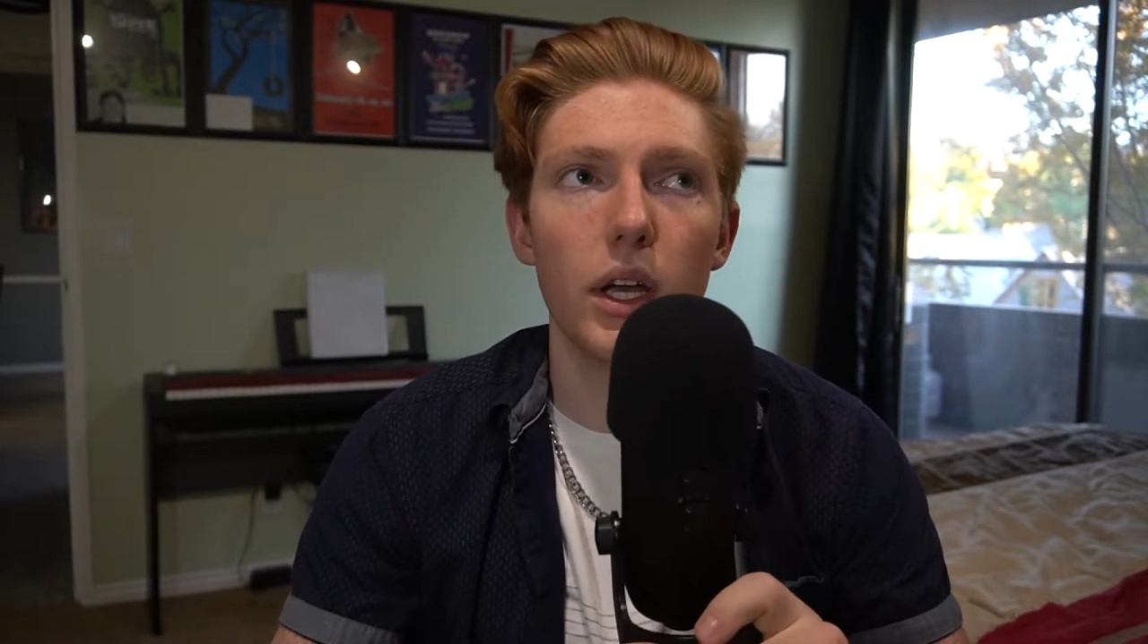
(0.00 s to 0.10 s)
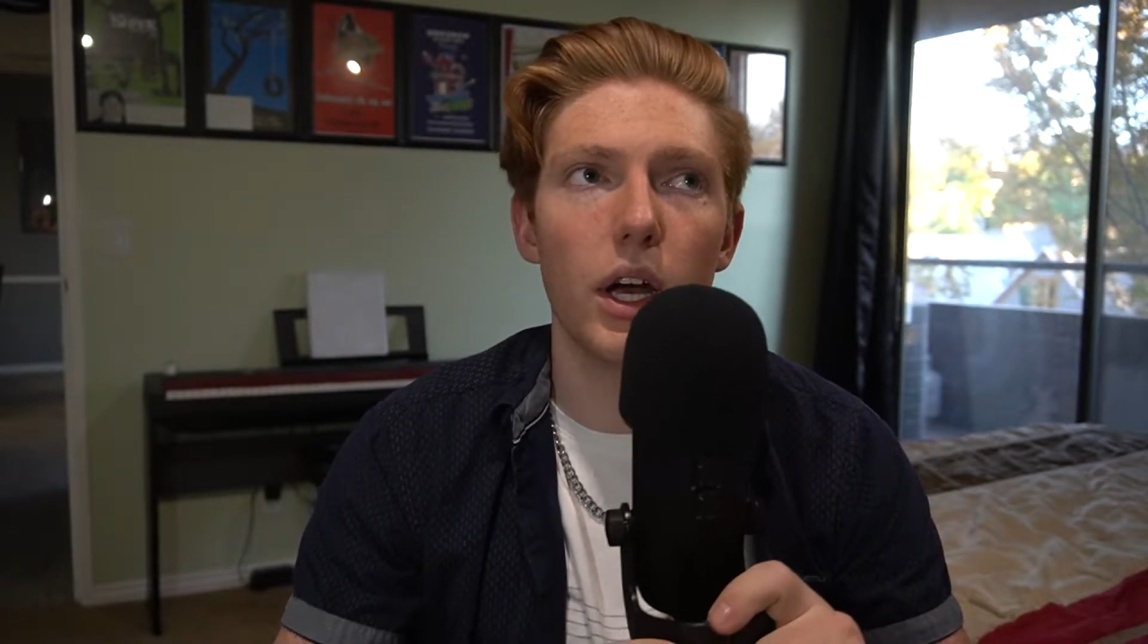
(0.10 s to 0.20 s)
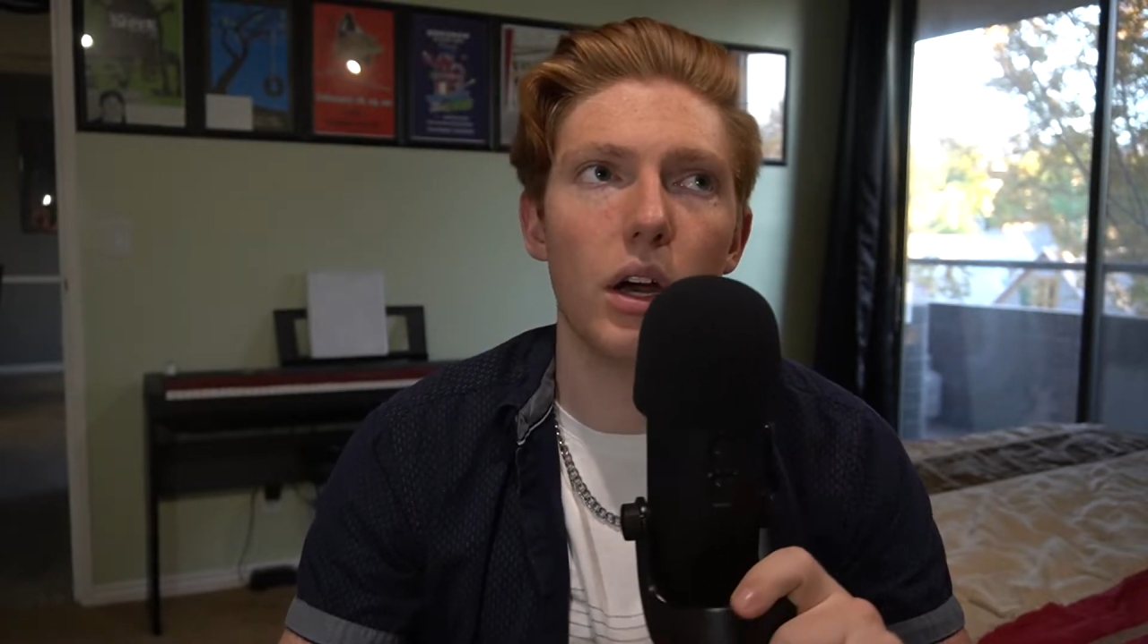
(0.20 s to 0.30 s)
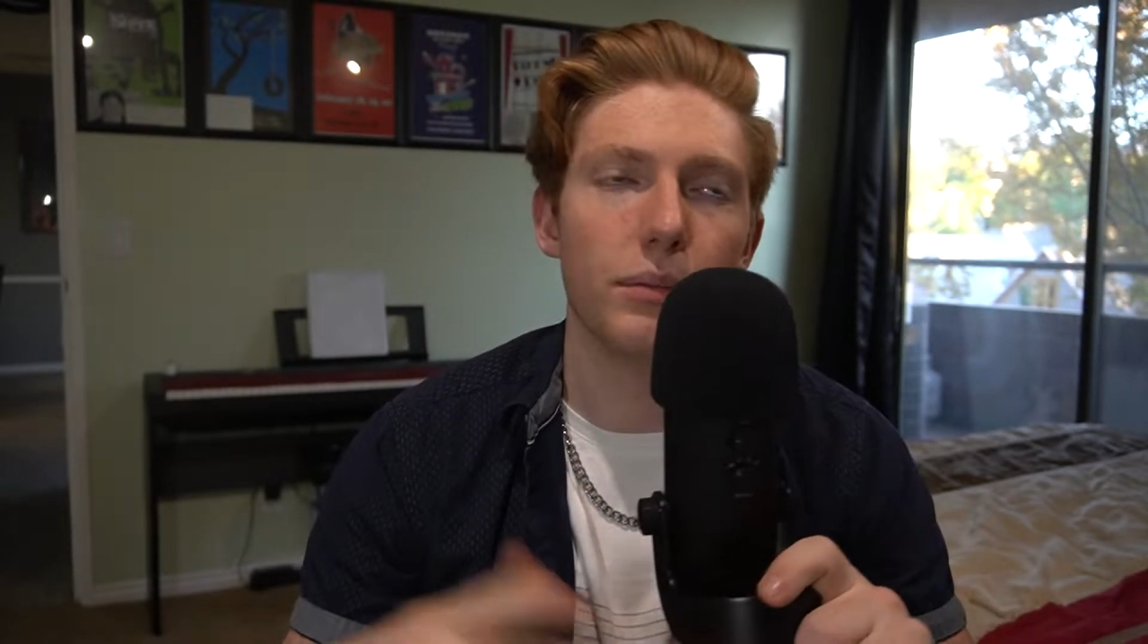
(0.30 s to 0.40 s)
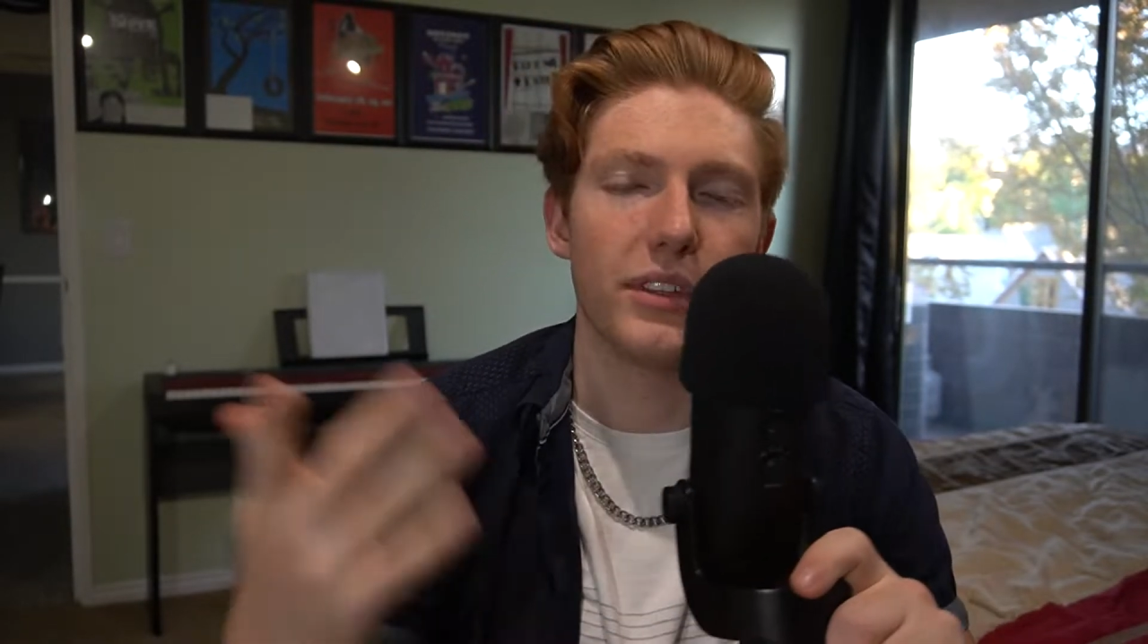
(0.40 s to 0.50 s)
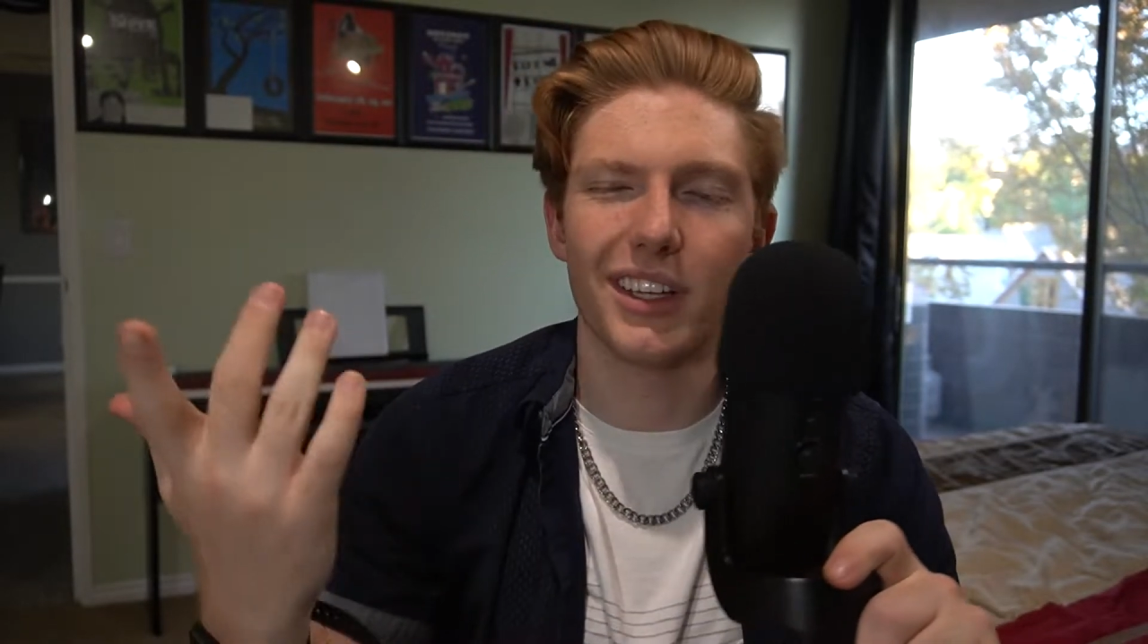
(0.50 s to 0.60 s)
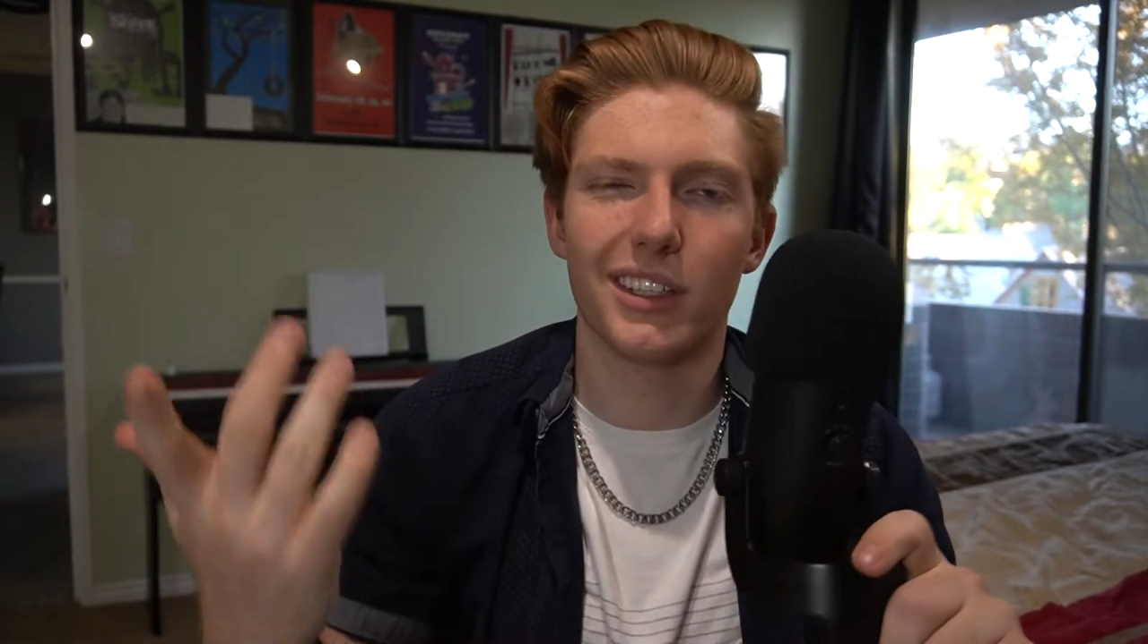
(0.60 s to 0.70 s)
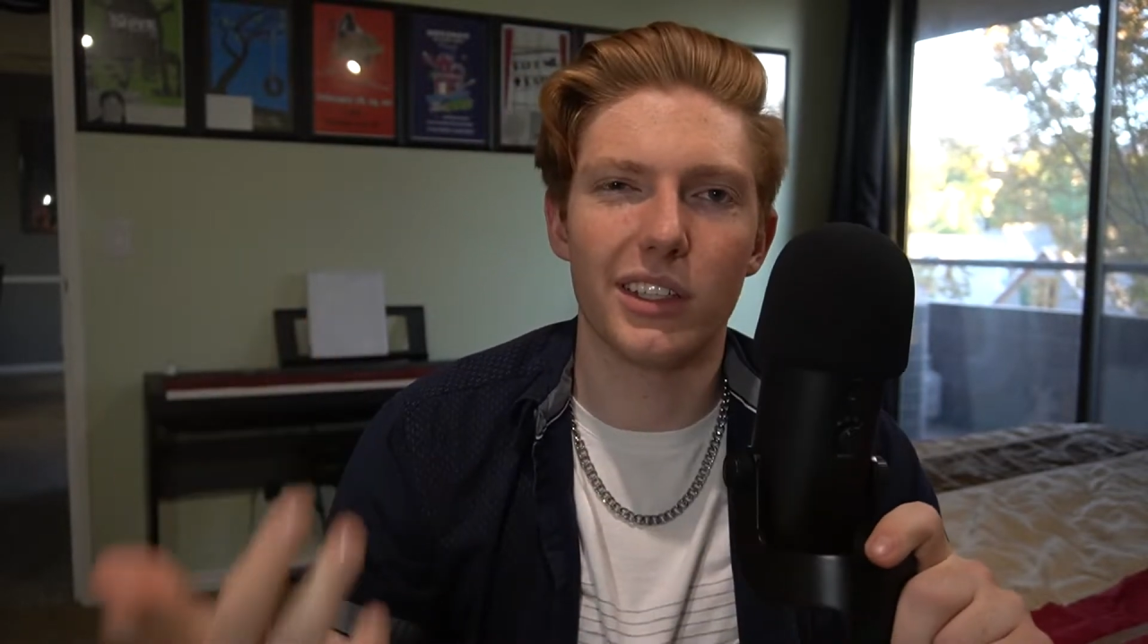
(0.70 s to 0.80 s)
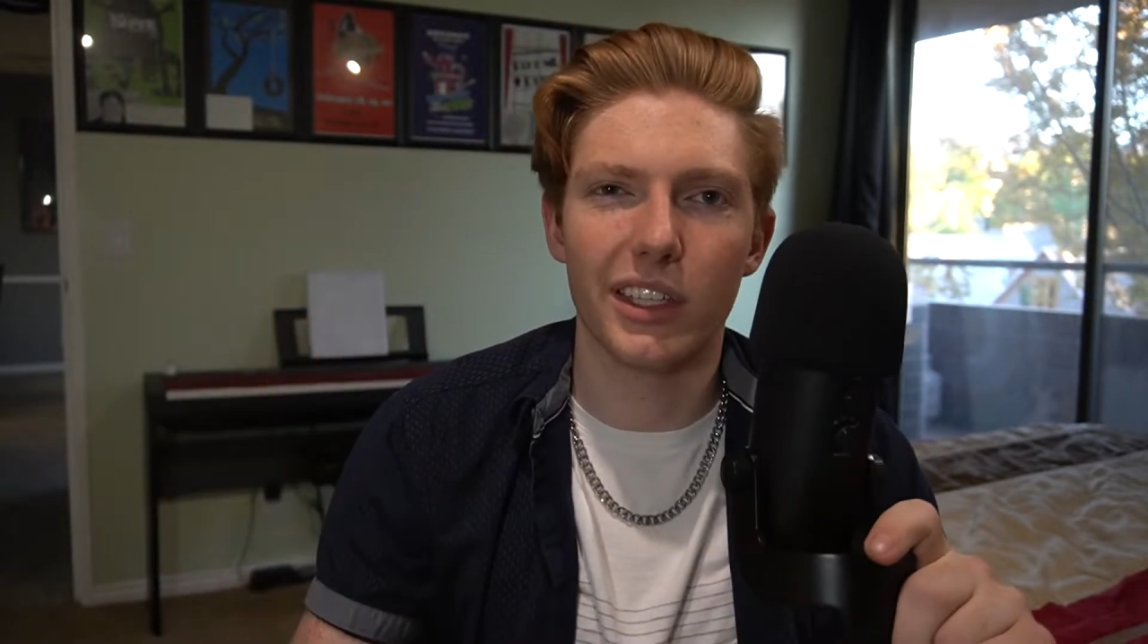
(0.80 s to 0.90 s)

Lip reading: technically